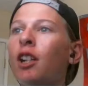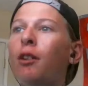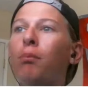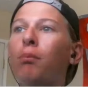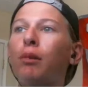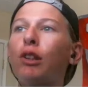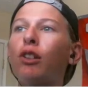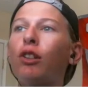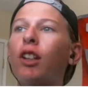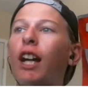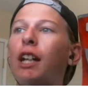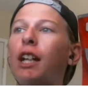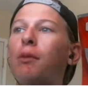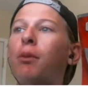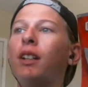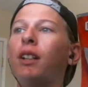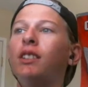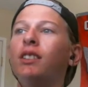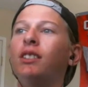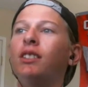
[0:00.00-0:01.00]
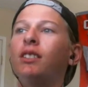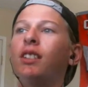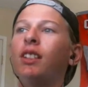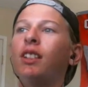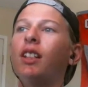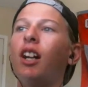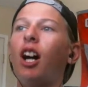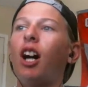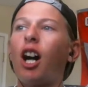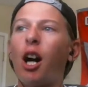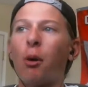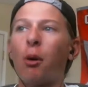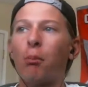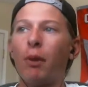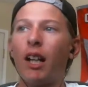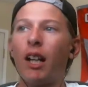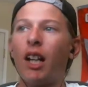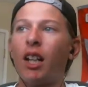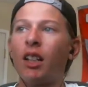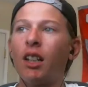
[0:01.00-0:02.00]
Blue light button. oh,
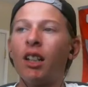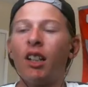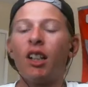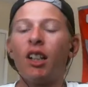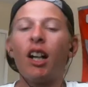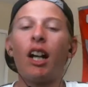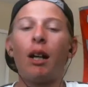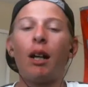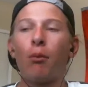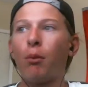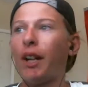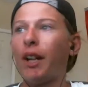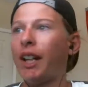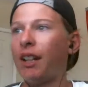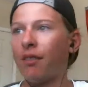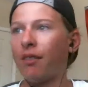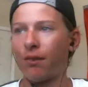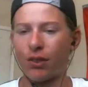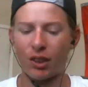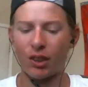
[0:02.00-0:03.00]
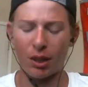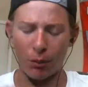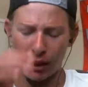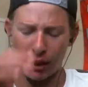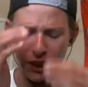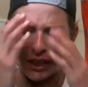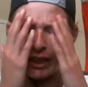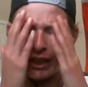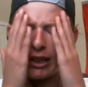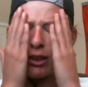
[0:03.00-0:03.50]
man. I'm waiting for someone to get the